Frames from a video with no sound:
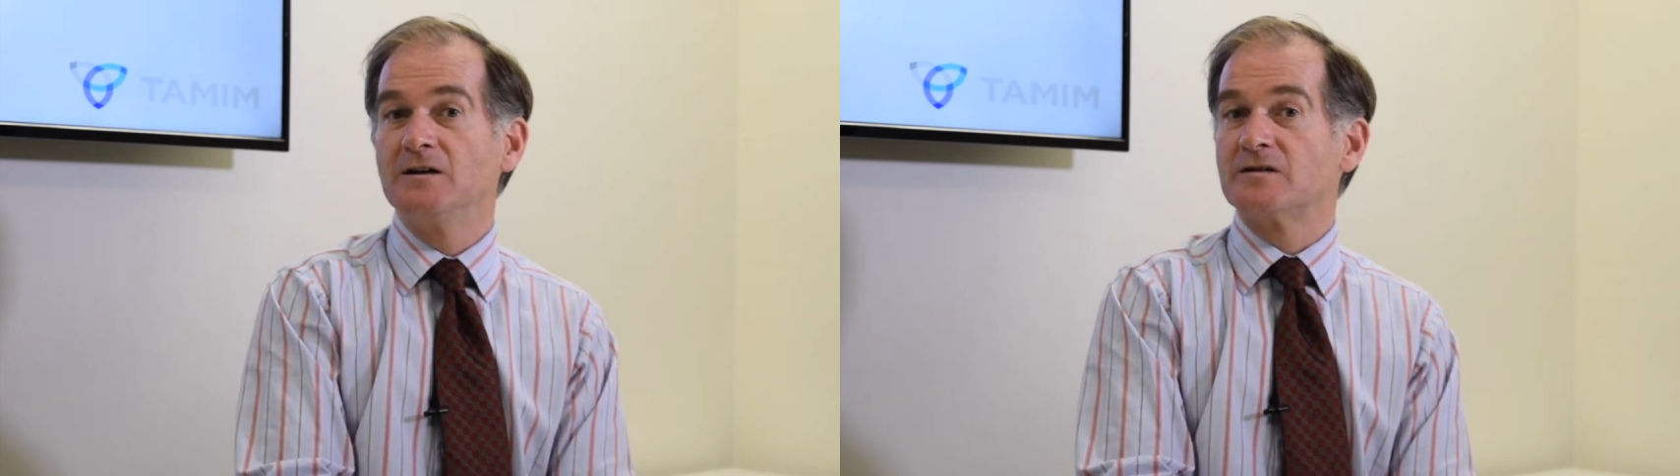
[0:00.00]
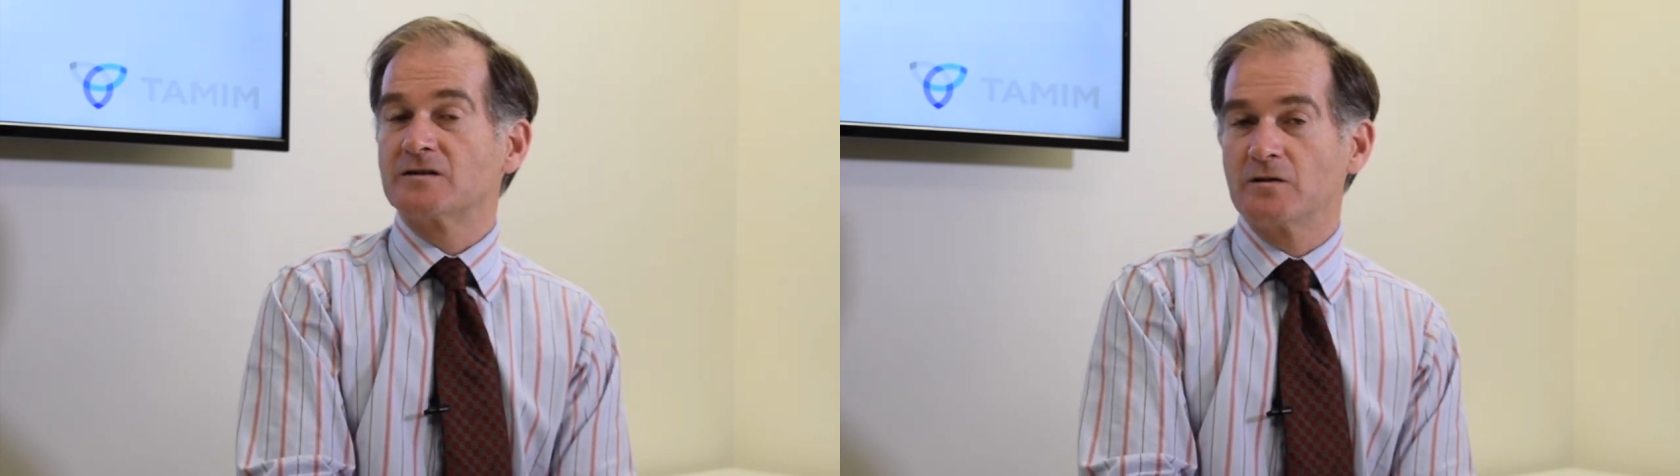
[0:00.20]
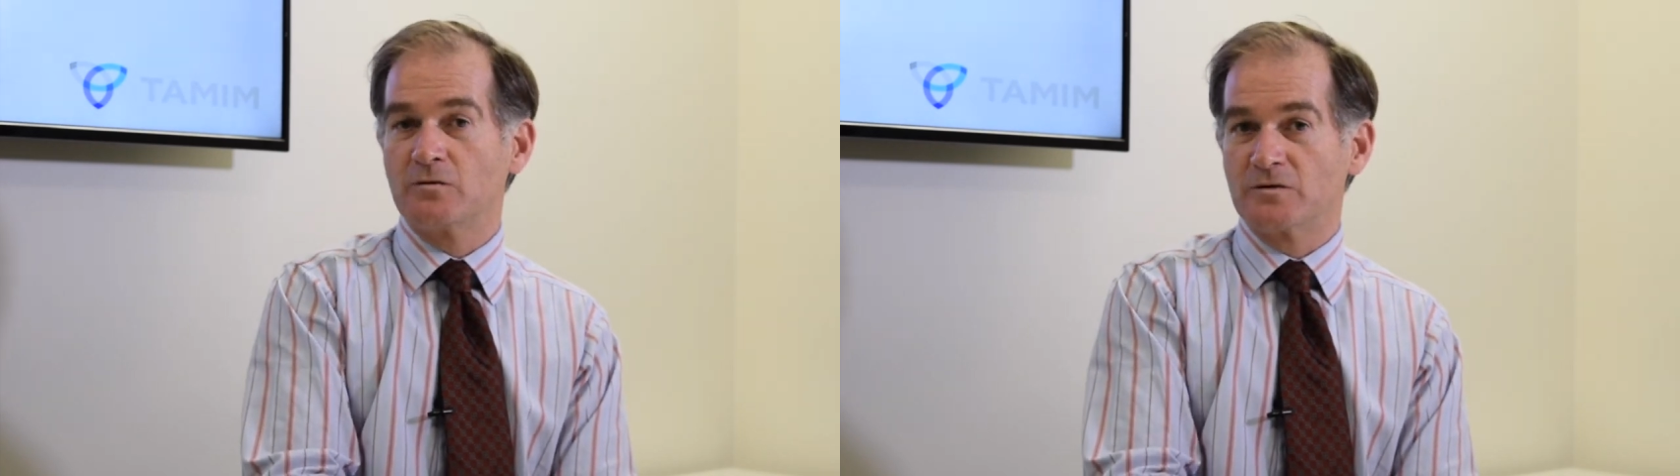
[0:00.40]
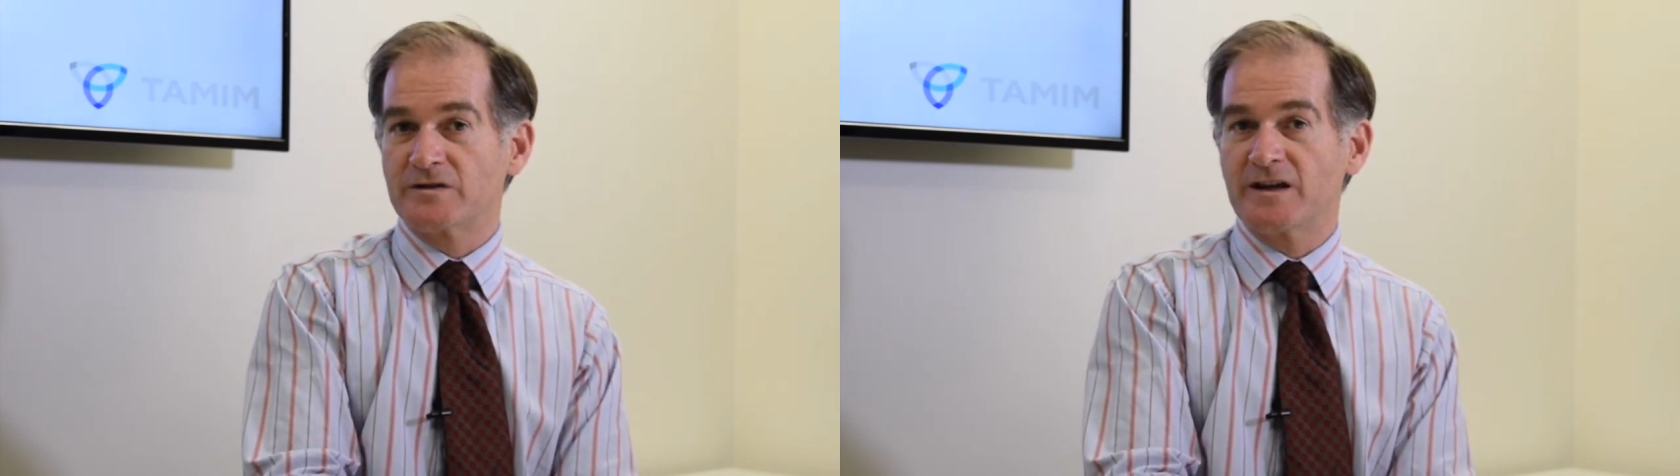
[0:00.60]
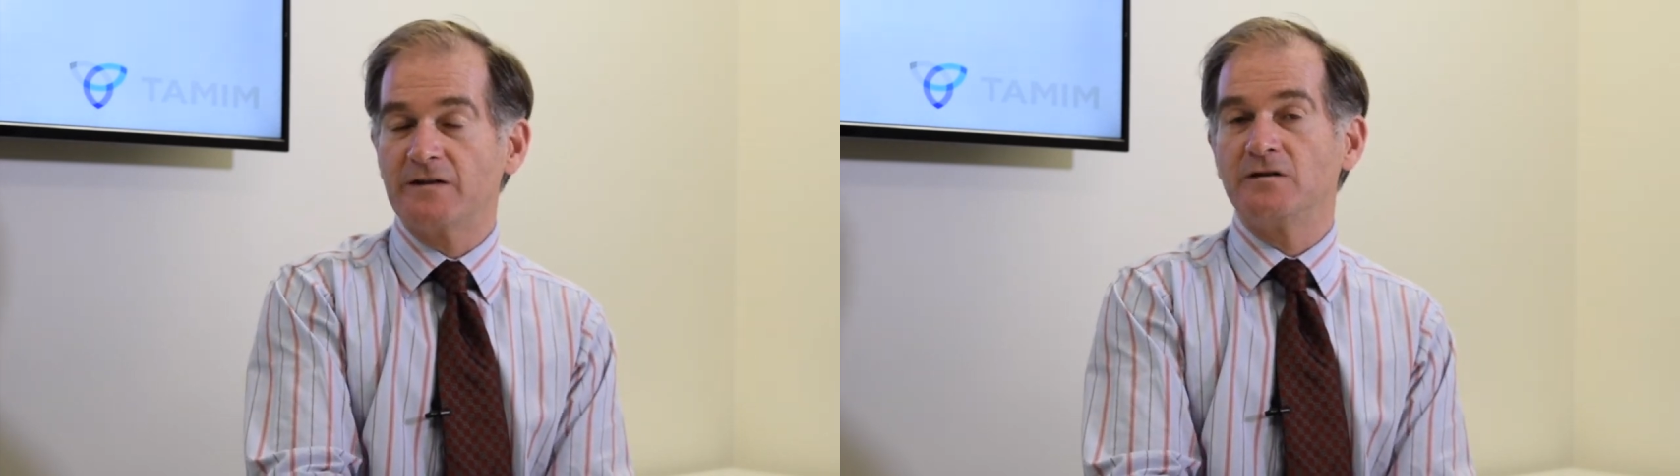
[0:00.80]
the so-called
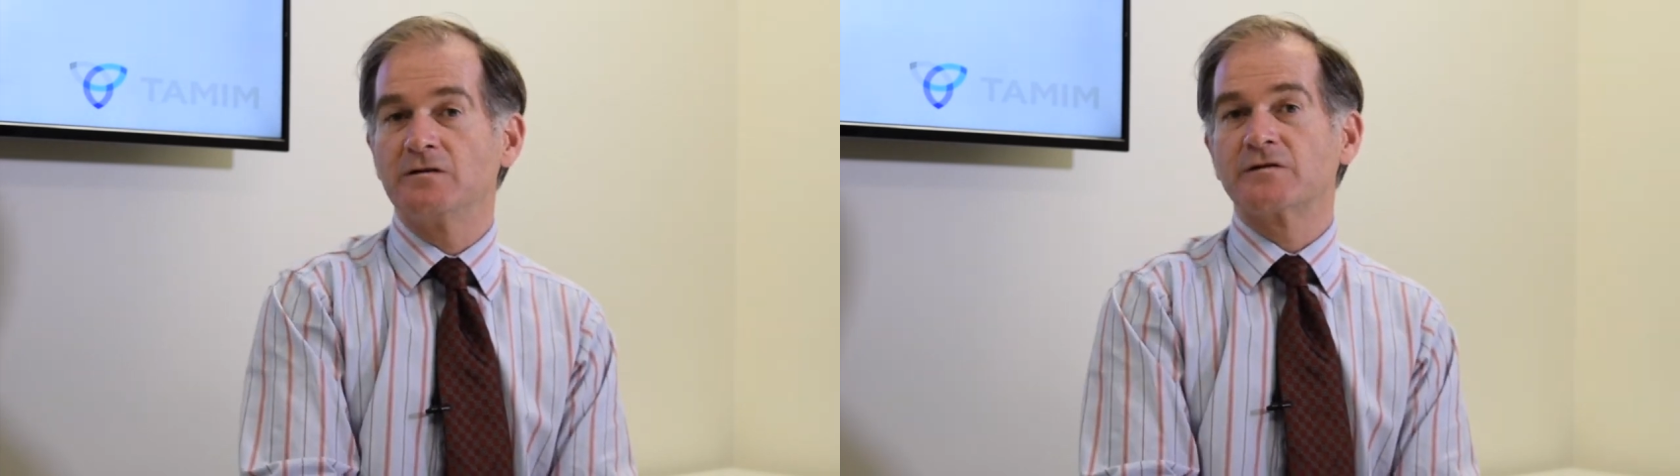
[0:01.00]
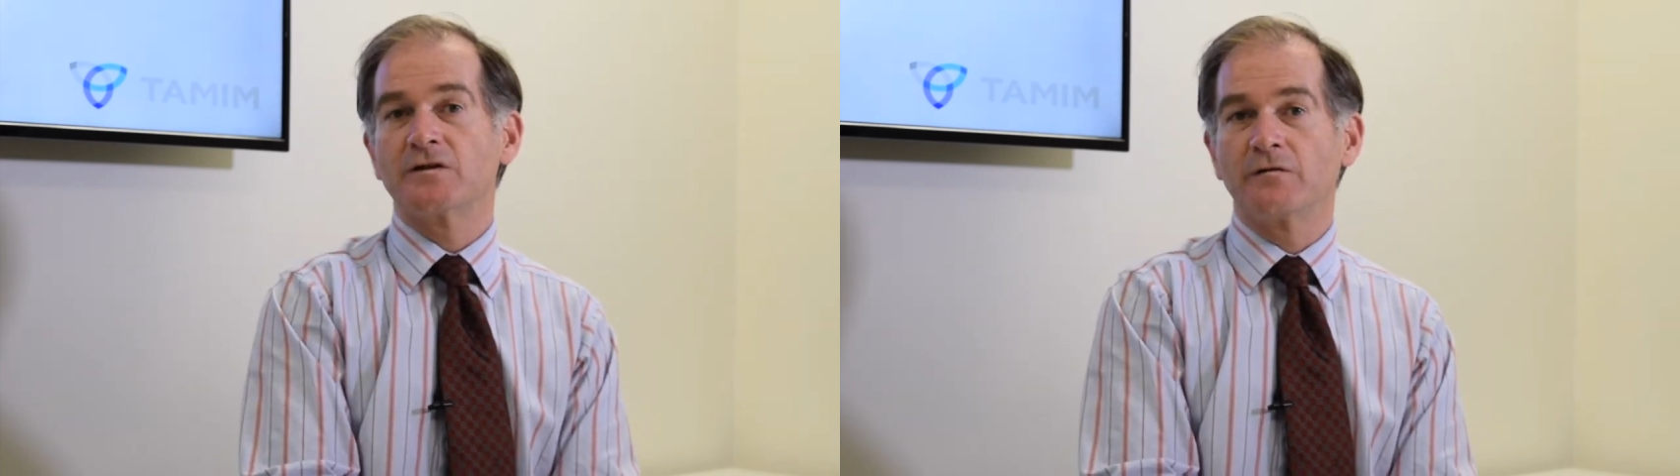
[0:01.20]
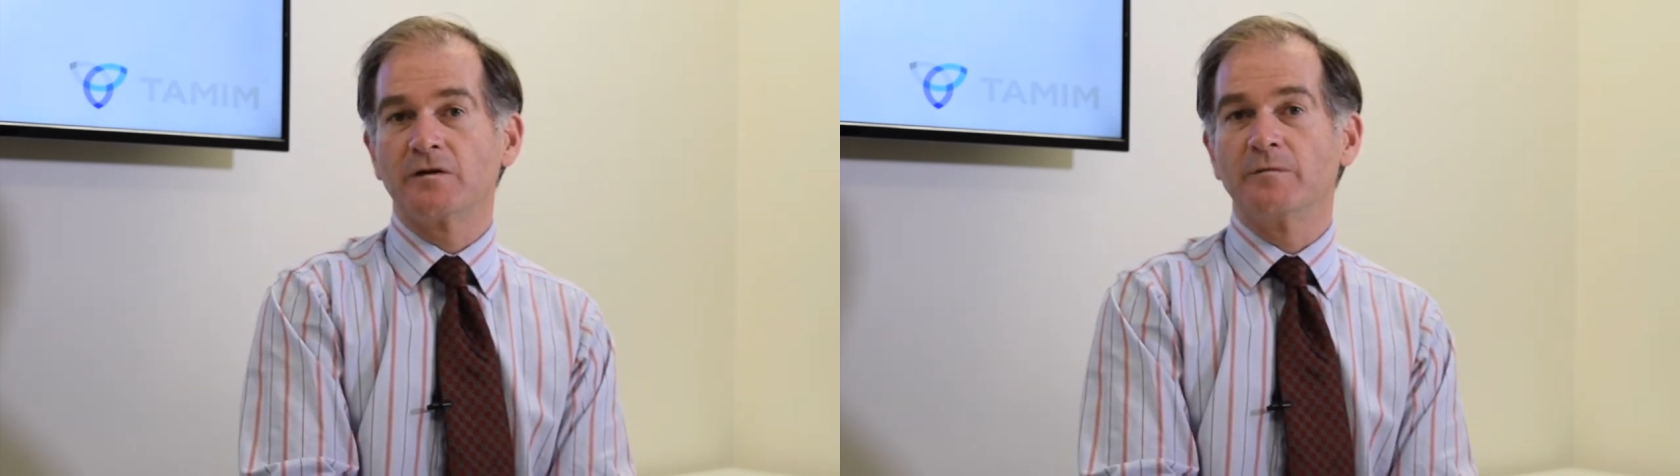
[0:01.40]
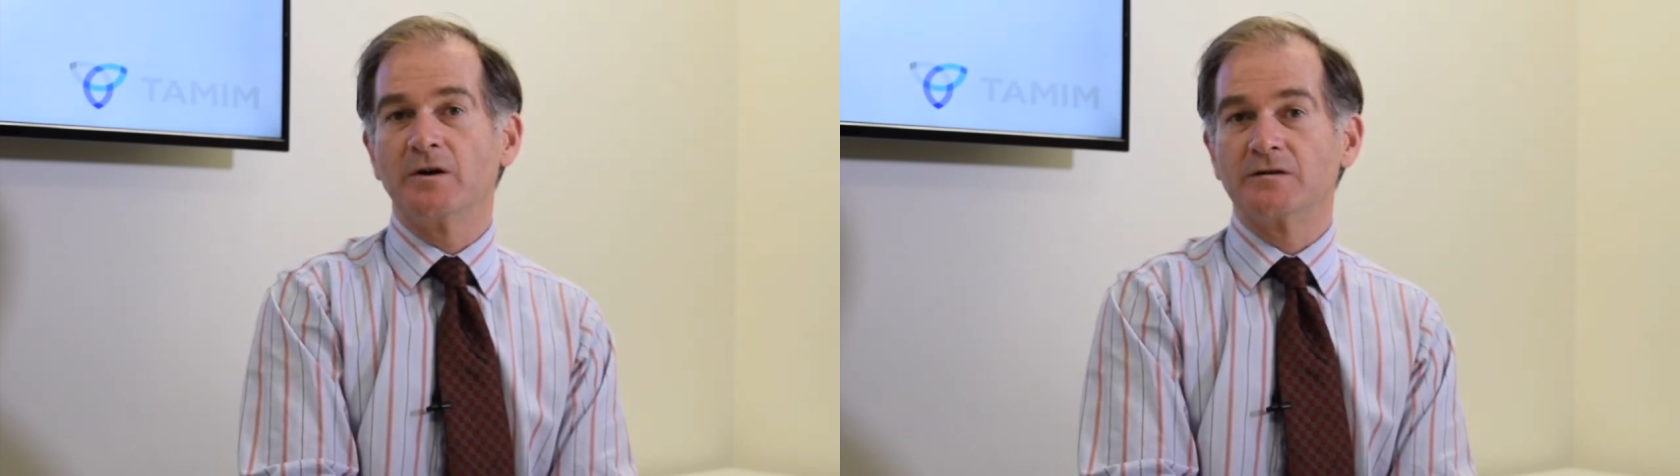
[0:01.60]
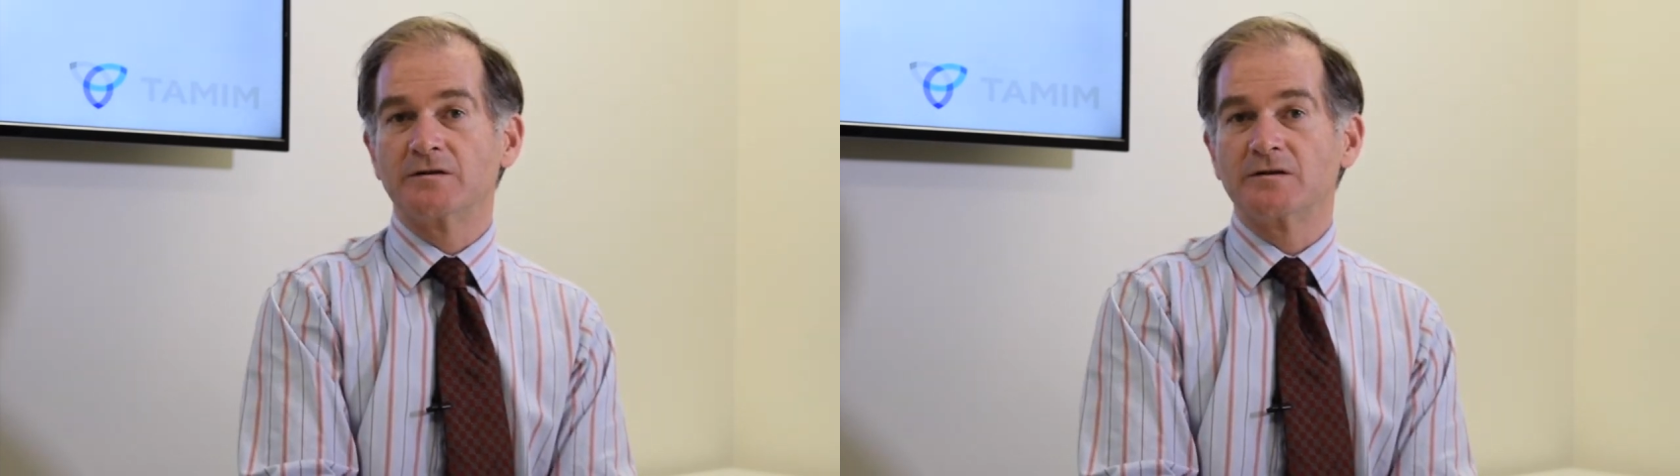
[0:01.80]
safety of sovereign
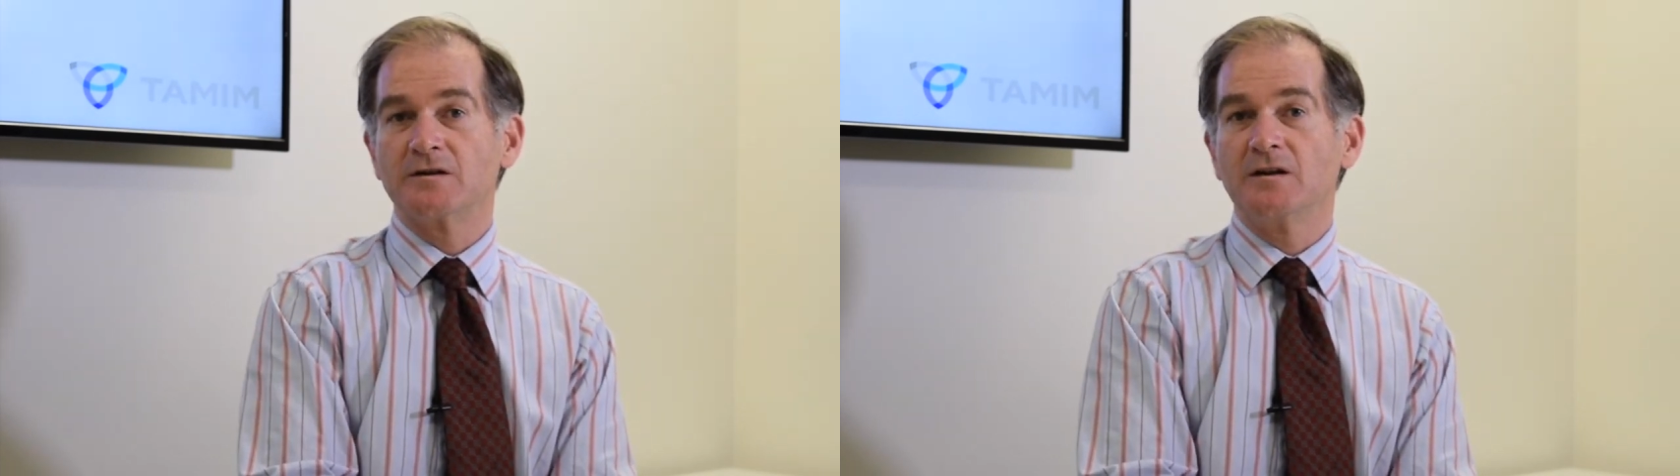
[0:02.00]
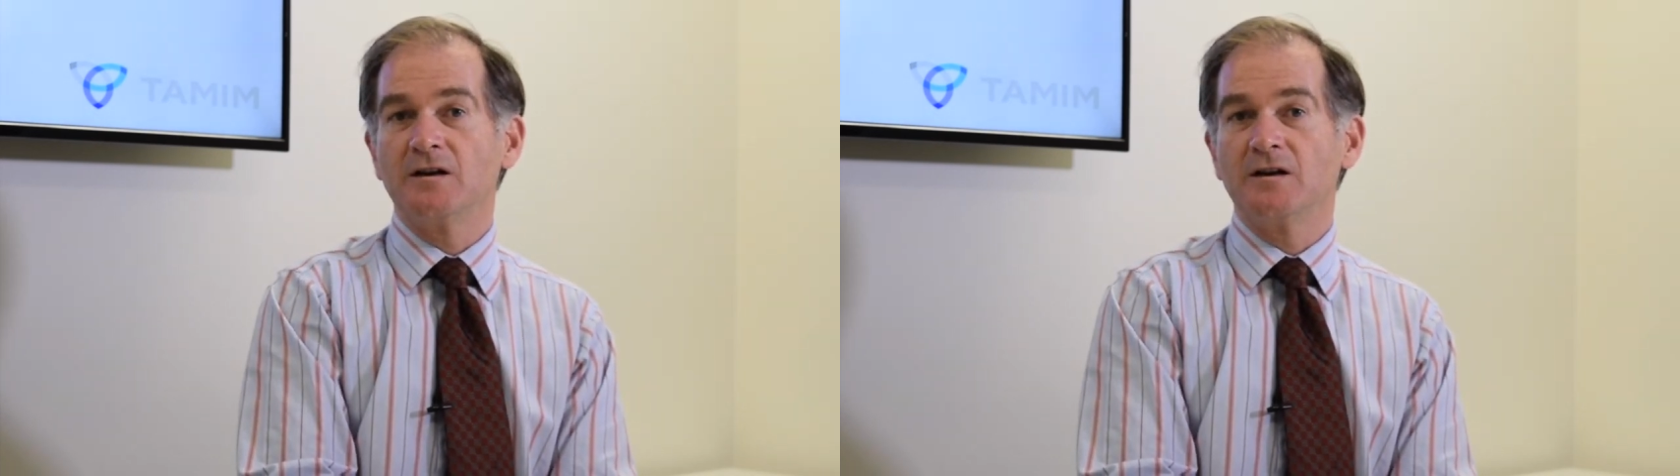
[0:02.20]
bonds,